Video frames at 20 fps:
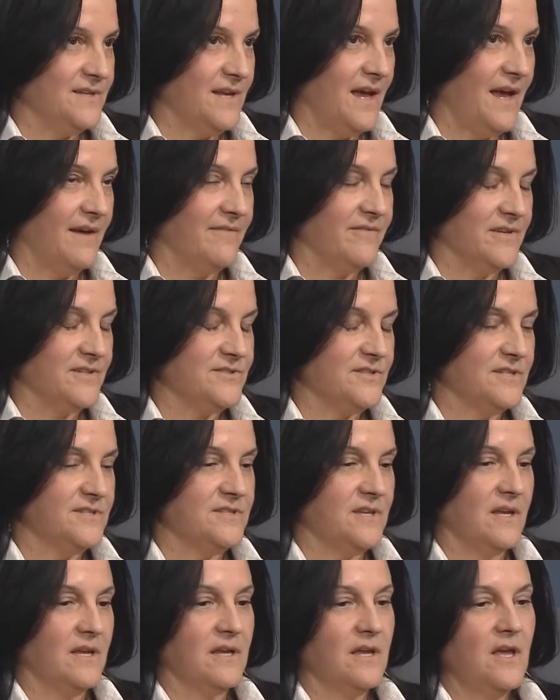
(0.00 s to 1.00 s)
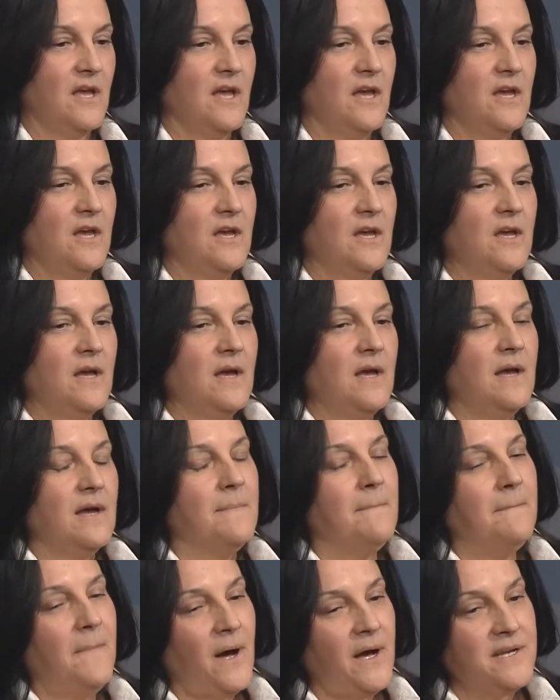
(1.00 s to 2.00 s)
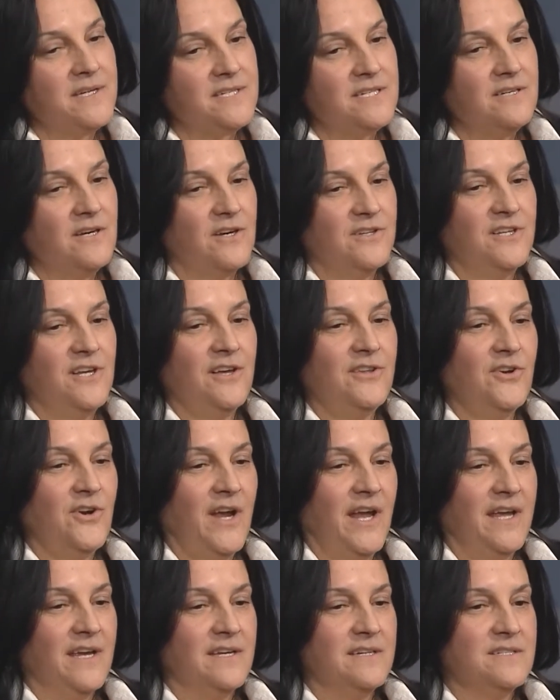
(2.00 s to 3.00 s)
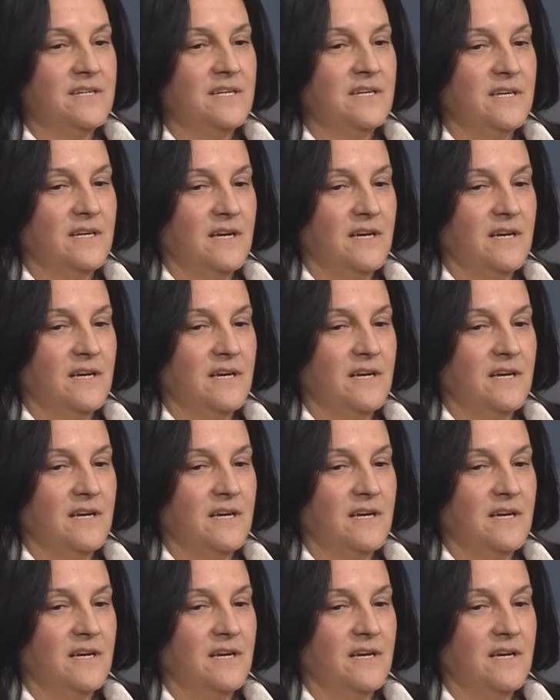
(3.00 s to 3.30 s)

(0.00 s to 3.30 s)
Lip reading: have existing. But on the other hand,